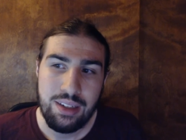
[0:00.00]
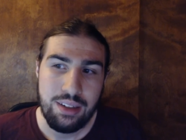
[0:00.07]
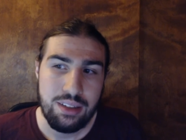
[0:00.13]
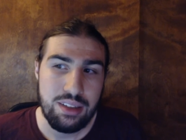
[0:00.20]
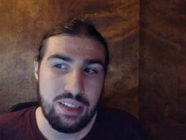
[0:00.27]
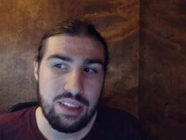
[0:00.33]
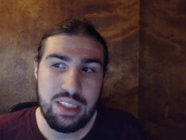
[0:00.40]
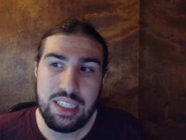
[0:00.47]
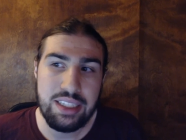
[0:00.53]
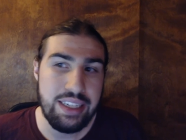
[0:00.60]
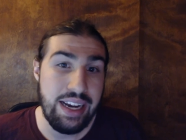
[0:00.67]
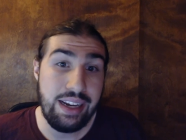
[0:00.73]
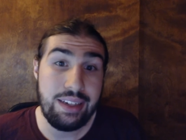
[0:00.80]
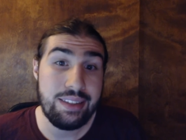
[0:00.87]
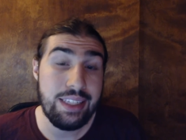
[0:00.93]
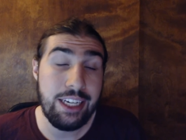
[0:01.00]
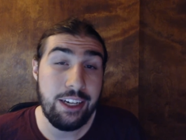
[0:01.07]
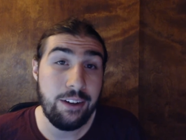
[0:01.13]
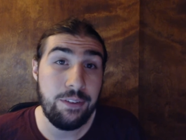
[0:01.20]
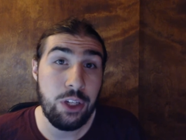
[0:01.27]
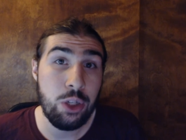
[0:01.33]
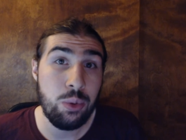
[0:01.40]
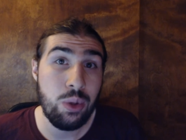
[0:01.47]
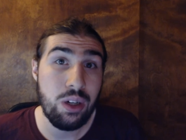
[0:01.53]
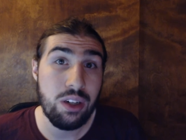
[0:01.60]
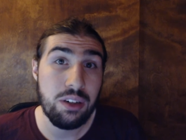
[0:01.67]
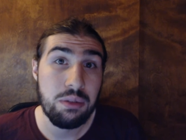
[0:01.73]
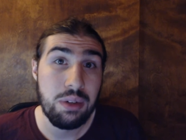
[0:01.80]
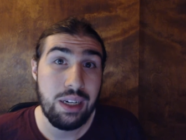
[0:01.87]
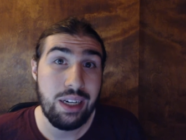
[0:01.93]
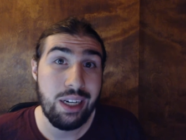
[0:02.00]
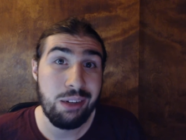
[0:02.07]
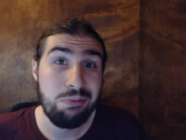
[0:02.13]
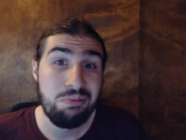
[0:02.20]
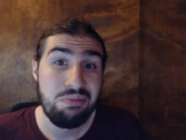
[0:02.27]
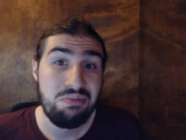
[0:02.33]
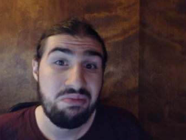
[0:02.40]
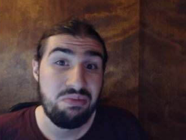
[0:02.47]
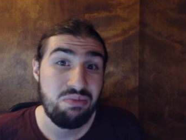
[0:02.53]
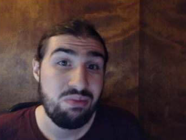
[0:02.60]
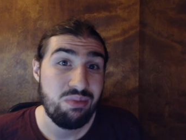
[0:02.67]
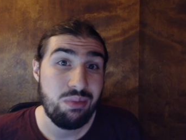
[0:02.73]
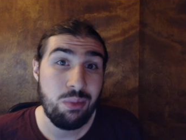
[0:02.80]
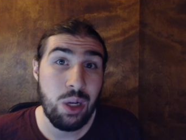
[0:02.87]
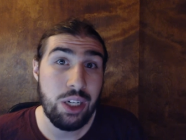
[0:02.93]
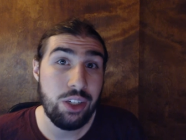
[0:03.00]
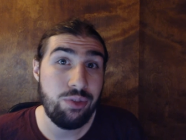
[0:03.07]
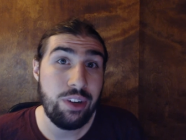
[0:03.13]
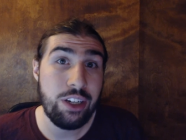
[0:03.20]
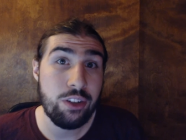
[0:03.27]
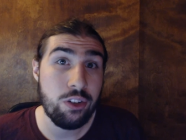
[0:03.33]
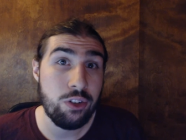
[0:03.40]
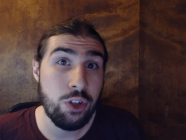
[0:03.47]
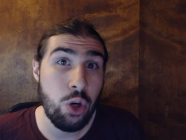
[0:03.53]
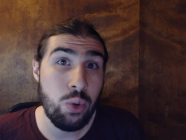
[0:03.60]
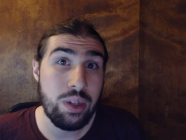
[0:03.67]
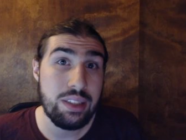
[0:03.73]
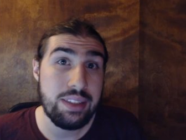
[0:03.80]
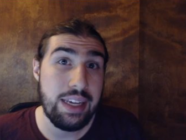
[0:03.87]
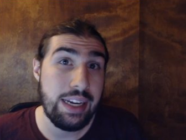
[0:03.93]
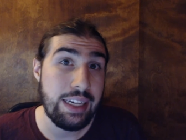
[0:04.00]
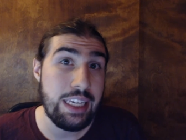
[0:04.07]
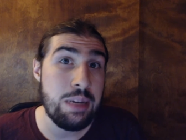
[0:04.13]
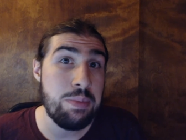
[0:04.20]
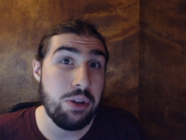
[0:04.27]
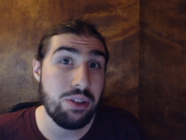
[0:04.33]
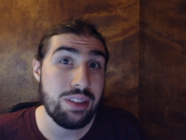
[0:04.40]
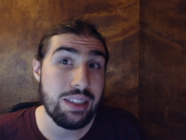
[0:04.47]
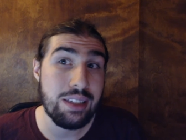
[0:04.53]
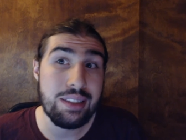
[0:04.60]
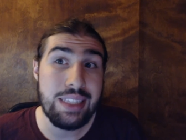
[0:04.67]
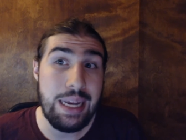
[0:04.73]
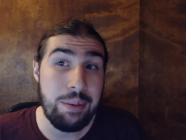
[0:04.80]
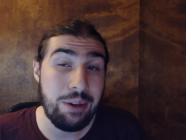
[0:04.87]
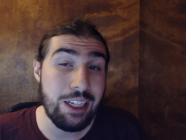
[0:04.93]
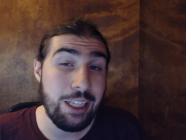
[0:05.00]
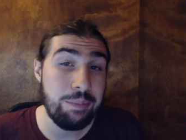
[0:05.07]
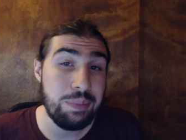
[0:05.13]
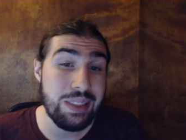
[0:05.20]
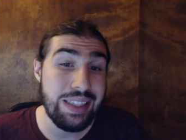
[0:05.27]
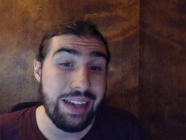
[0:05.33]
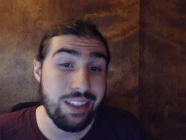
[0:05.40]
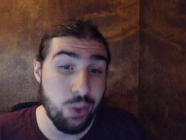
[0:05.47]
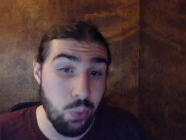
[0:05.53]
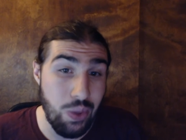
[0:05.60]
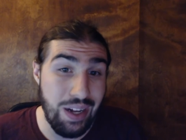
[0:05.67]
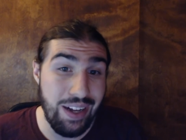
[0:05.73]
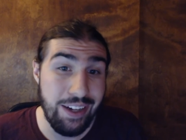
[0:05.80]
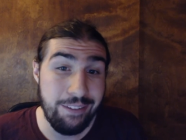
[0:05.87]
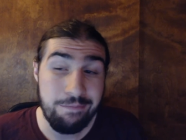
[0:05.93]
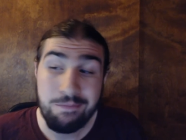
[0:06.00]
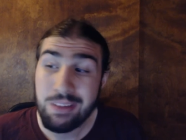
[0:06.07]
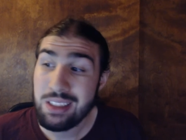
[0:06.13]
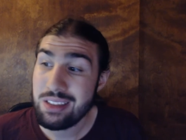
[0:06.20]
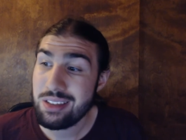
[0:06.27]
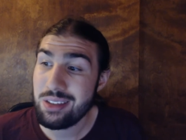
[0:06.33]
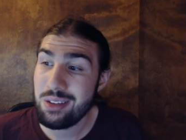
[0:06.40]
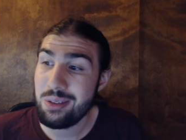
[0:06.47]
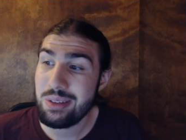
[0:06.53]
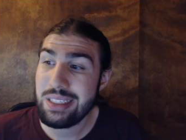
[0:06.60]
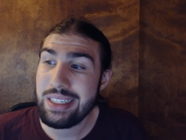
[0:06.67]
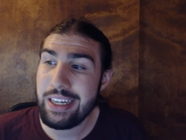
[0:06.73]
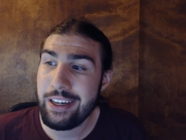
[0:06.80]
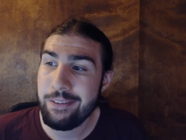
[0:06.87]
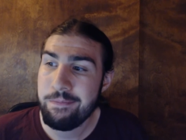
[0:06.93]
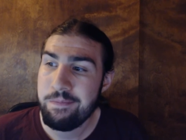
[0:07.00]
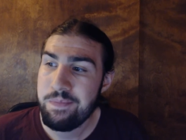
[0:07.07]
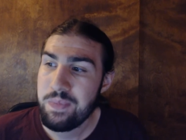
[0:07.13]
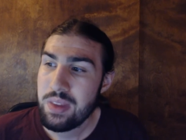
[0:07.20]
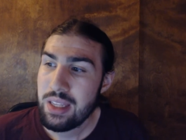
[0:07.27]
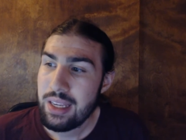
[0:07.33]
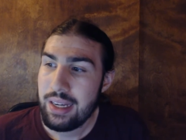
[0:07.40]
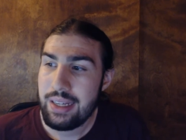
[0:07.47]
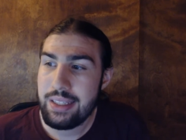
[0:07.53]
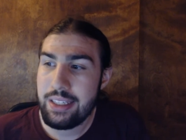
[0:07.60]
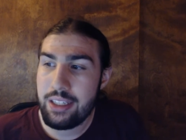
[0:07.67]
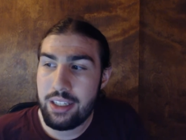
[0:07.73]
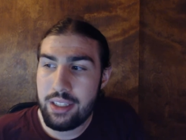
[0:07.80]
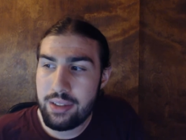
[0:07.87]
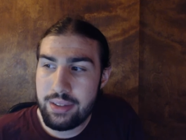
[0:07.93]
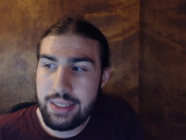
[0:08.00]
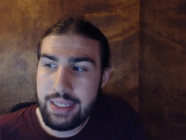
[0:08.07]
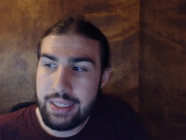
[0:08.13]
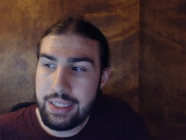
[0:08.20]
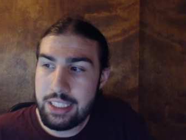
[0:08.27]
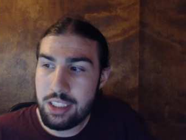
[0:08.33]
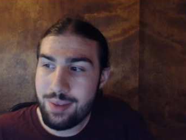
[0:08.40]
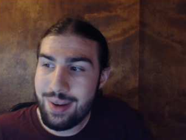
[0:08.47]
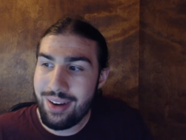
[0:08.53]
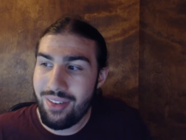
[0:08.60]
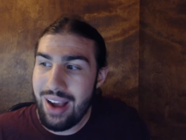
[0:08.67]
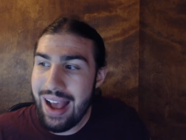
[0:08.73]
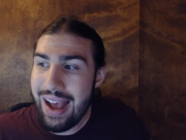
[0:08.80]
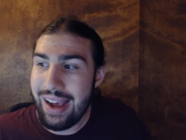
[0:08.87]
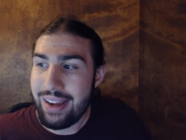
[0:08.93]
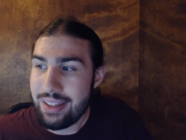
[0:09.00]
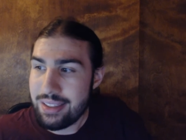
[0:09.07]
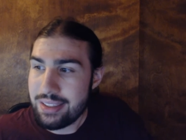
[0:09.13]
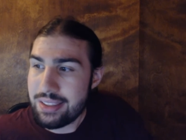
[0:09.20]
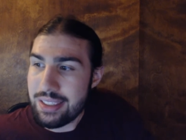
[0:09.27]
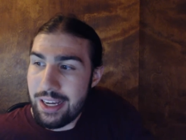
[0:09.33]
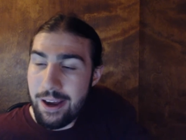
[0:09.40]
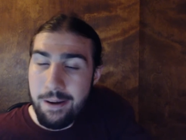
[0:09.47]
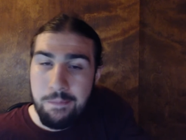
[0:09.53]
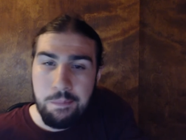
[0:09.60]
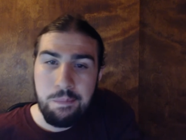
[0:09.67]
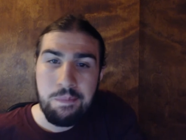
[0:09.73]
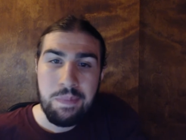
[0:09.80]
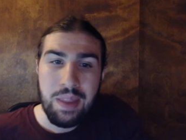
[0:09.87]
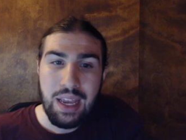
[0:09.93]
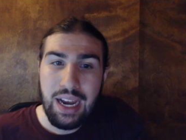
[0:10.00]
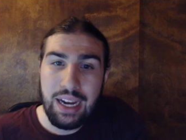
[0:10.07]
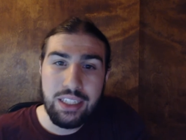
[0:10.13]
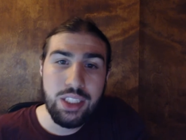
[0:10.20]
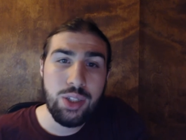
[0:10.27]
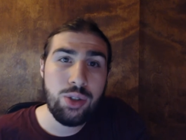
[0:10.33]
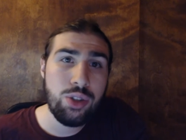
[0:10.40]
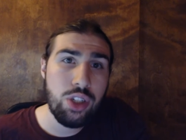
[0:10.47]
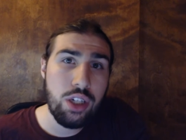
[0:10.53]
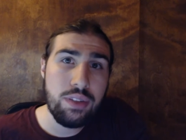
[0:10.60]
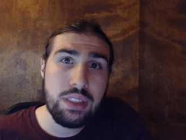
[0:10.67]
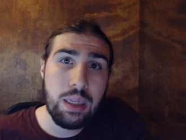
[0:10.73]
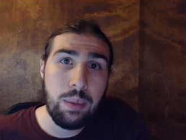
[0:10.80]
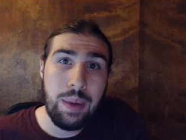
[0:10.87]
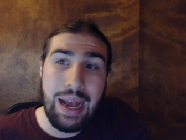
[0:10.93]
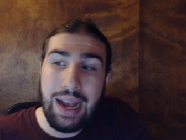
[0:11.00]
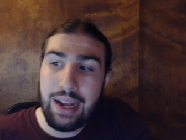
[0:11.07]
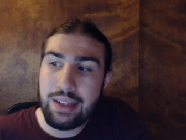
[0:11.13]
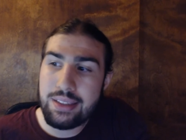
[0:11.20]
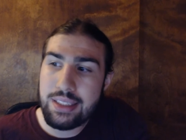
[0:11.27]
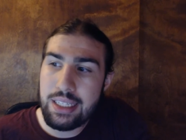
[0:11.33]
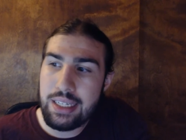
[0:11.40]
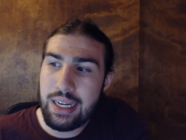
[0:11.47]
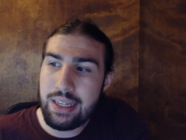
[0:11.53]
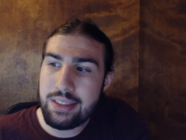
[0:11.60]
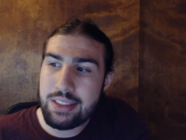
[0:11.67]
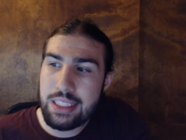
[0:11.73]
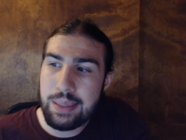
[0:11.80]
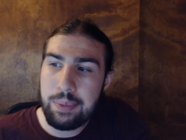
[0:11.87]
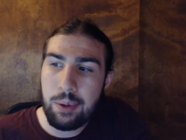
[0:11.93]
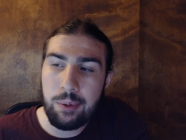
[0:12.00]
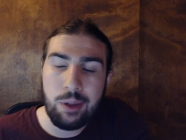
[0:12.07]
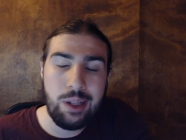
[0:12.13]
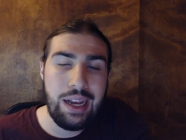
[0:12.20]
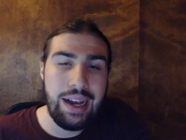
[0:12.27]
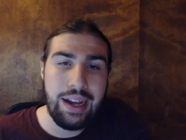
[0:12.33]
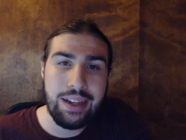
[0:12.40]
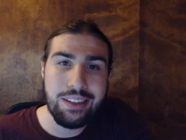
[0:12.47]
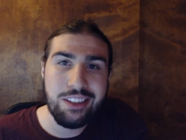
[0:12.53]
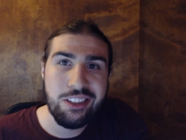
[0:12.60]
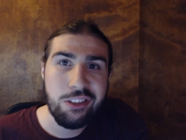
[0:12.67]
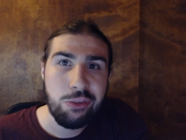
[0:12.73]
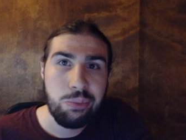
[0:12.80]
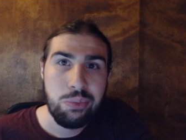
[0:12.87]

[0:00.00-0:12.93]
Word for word: just in case any of you were uh, wondering or noticed that I keep using the same clips, that's why. So yeah. And the other thing is about ads. Um, I turned off some ads, the non-skippable ads.